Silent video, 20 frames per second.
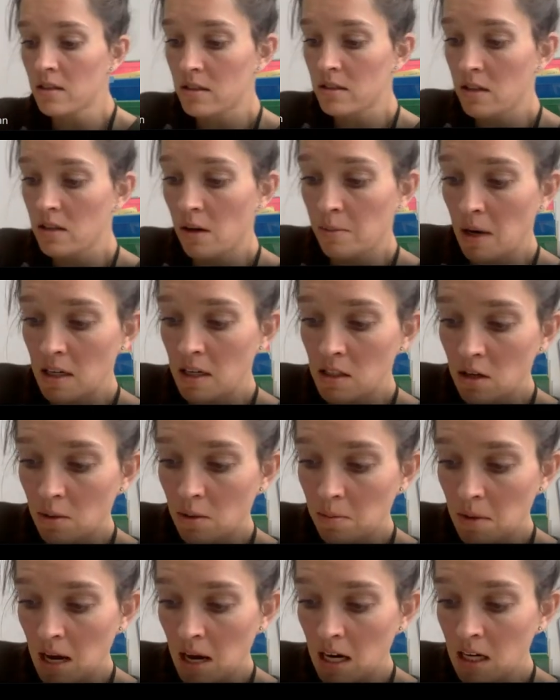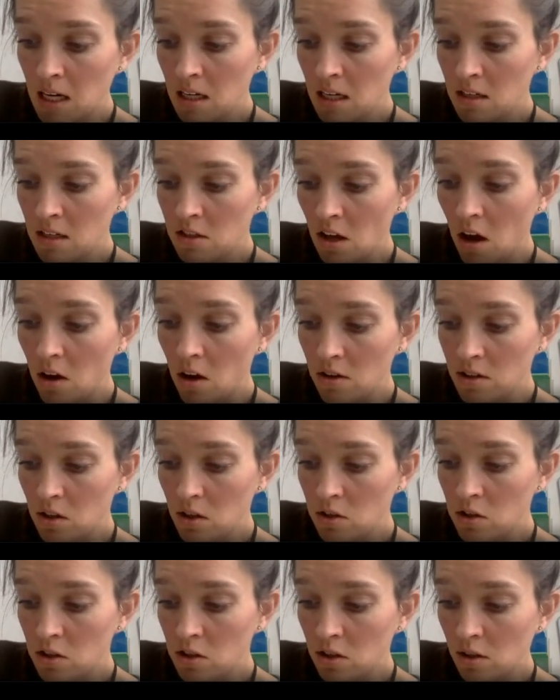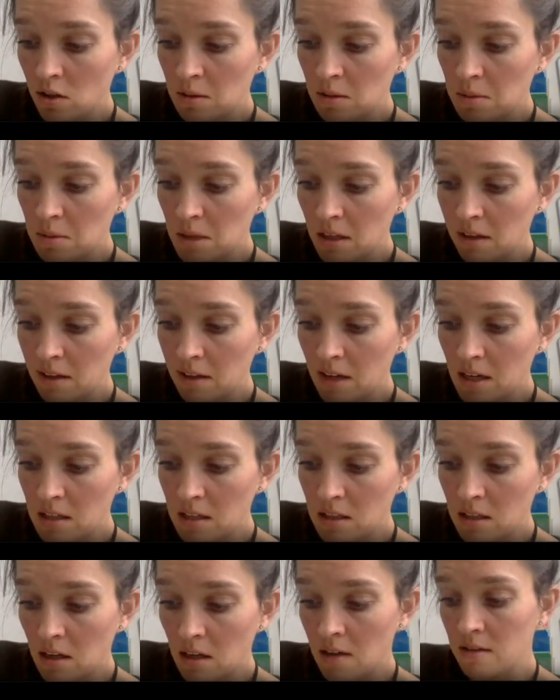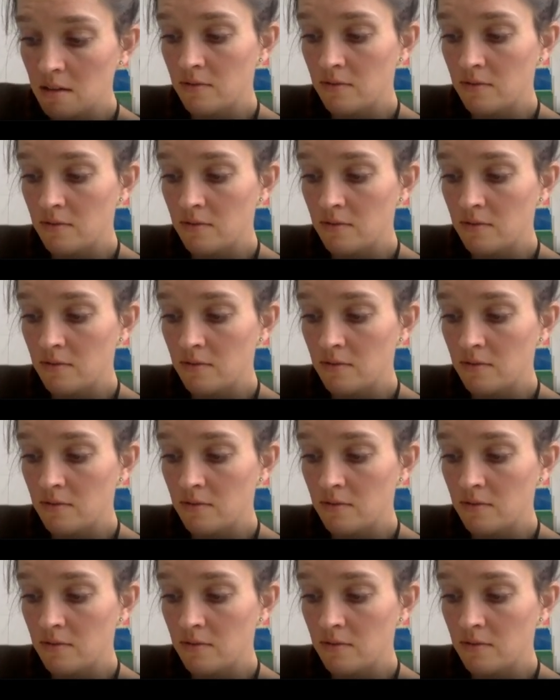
So my domain is also just going to be a list of